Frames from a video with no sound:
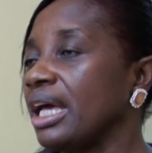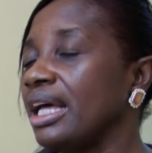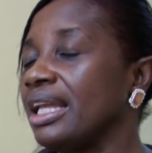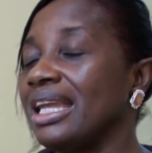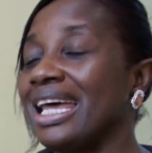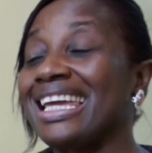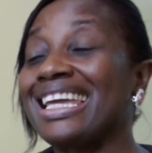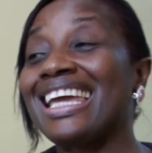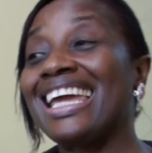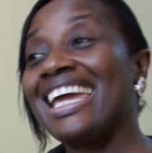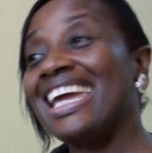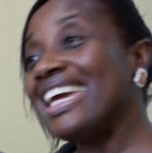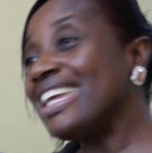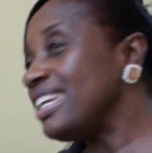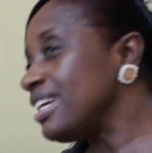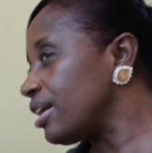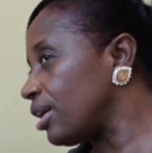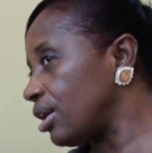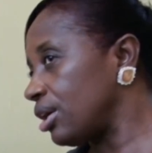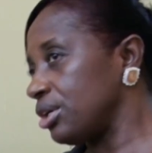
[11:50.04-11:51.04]
like
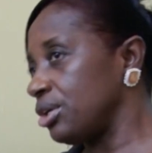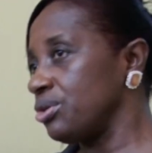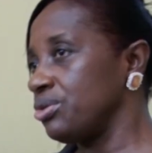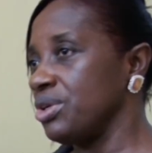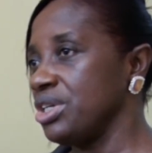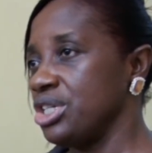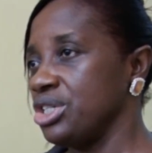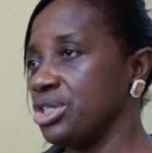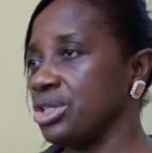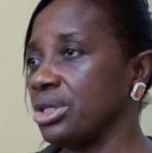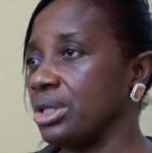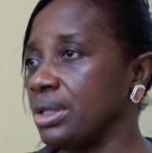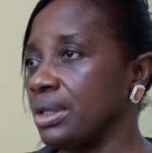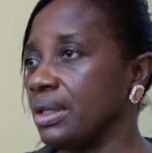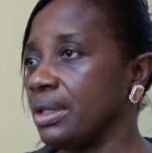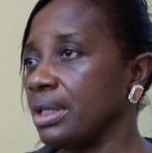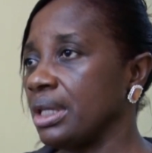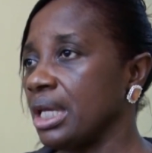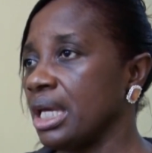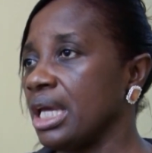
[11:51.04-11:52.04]
any other
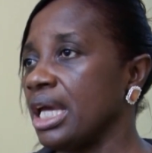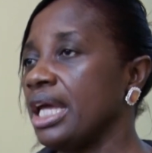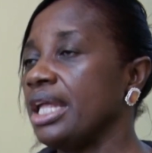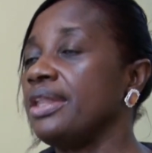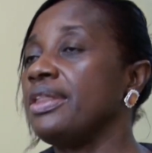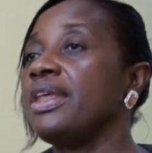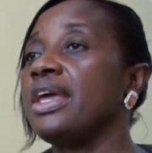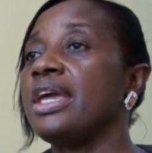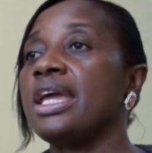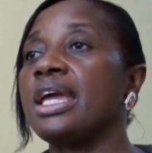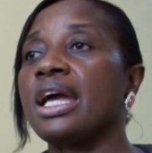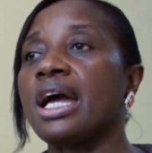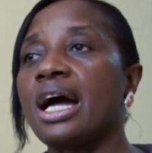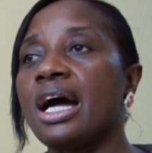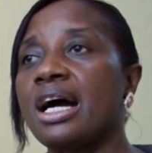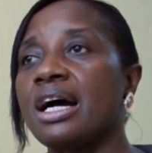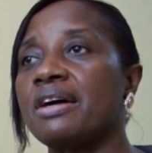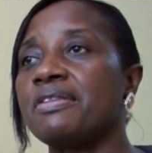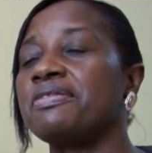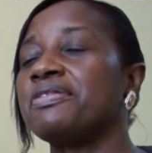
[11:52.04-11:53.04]
region, they
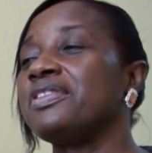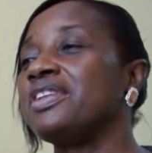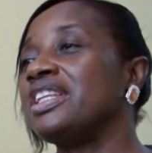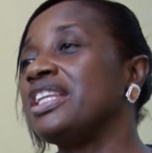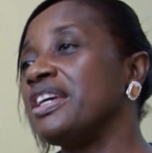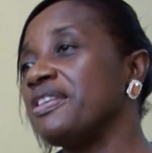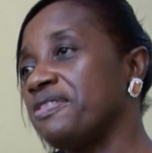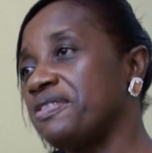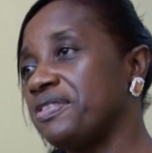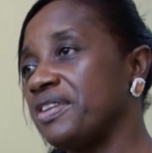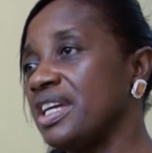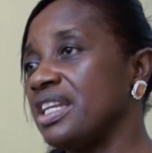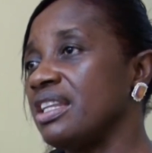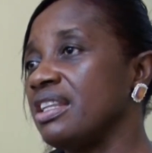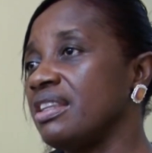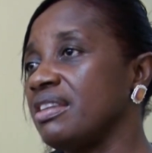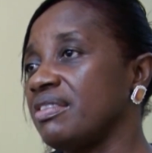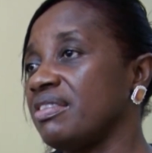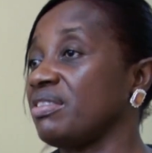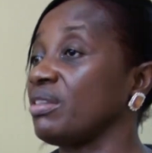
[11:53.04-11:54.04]
have
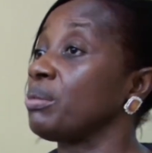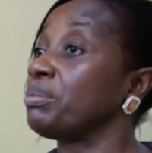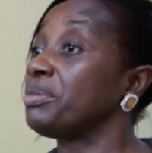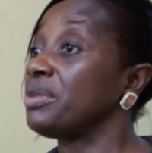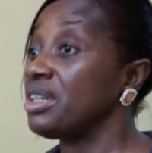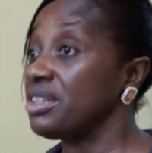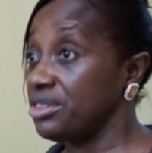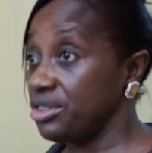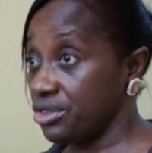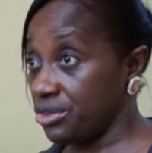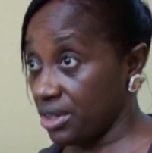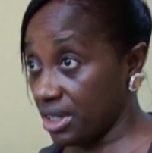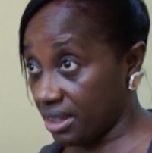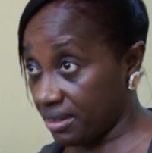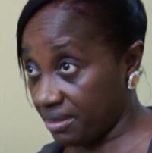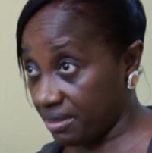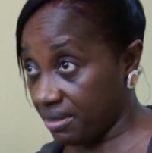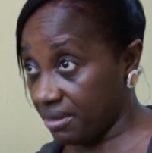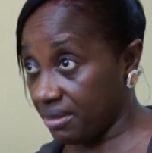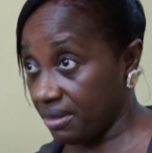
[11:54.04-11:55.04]
different
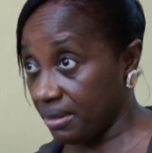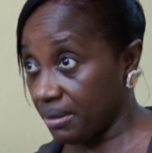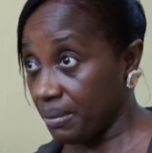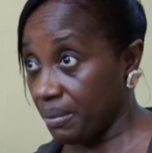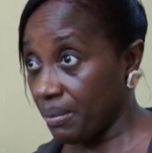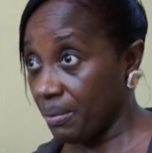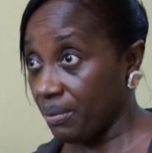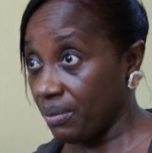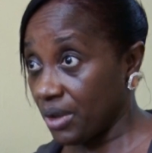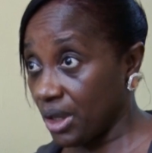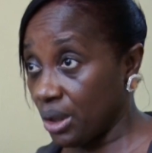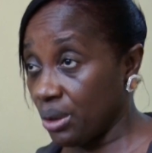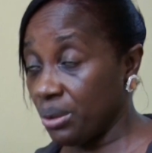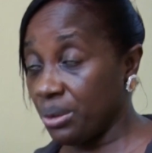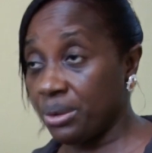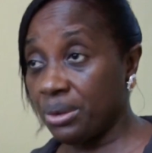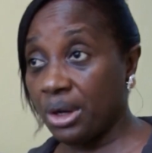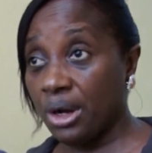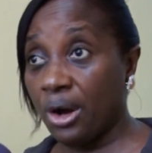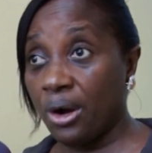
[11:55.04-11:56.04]
sub-districts. You
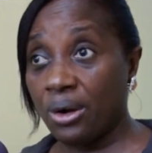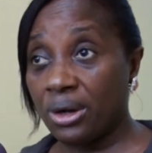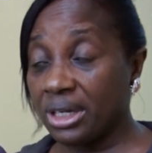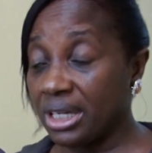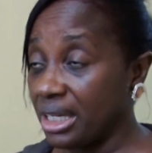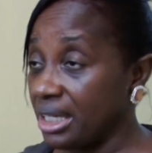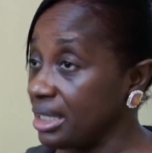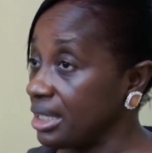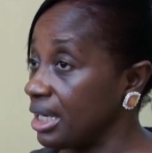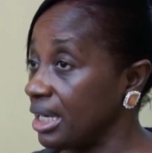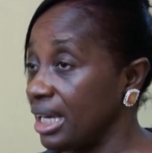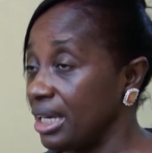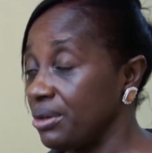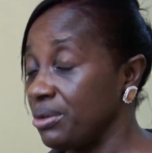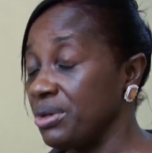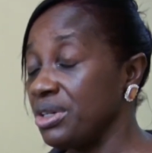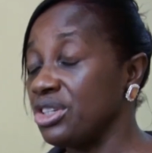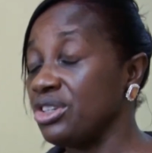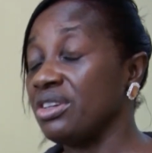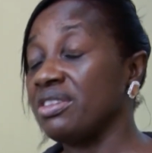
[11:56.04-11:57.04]
know, all the
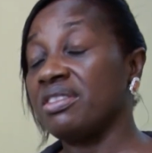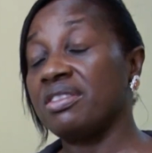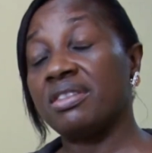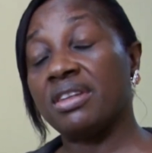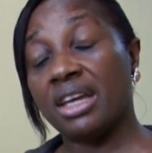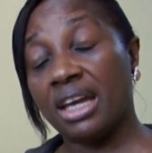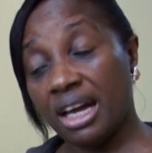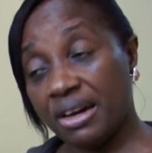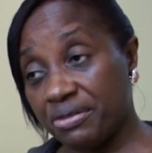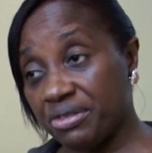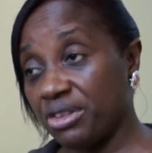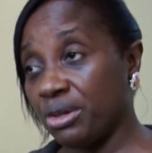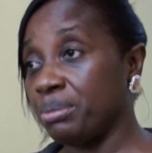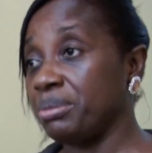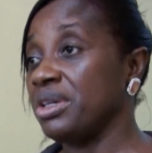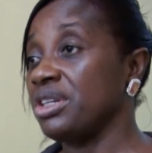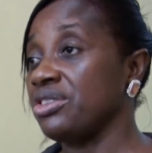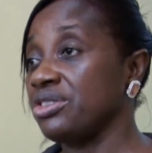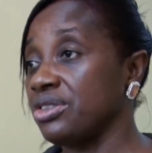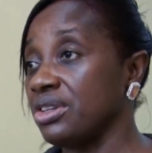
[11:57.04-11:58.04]
hinterland regions, they have
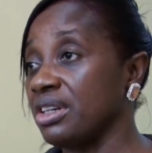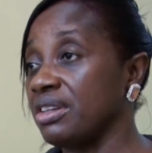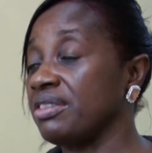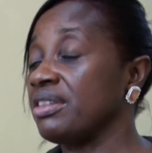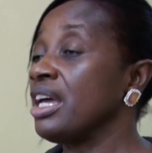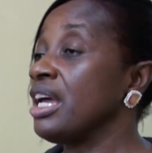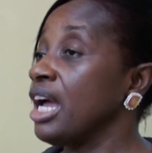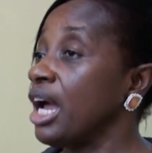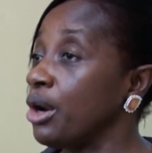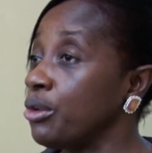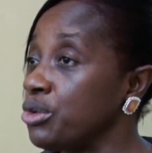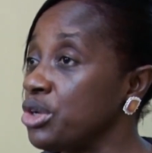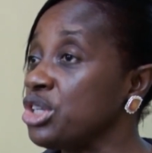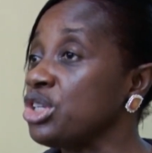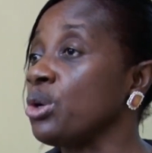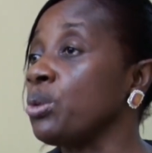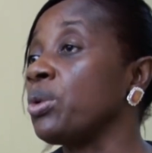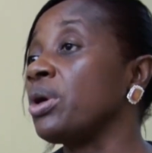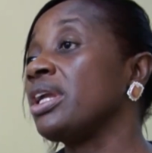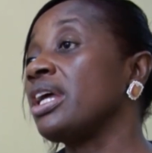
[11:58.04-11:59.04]
sub-districts. And
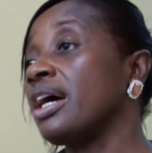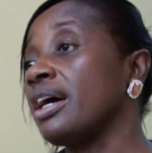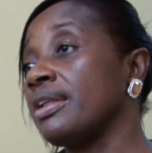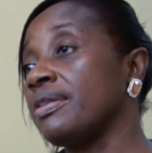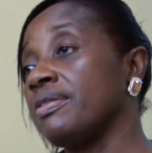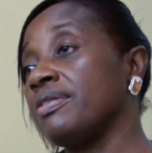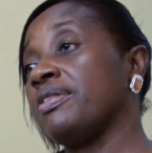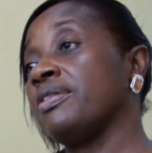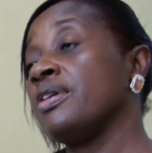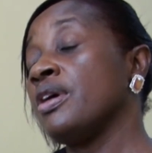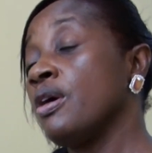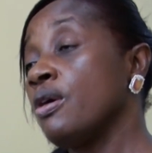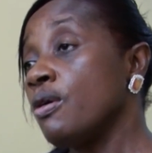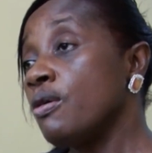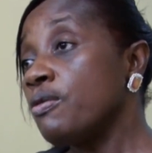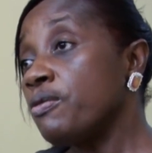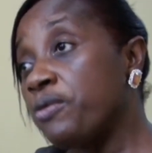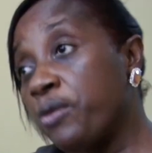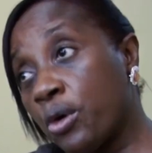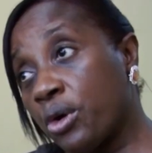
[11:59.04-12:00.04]
Region 1 has
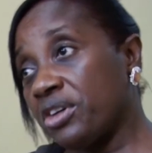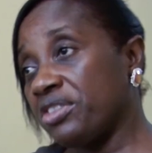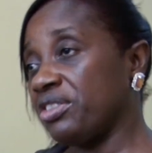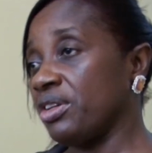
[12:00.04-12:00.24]
4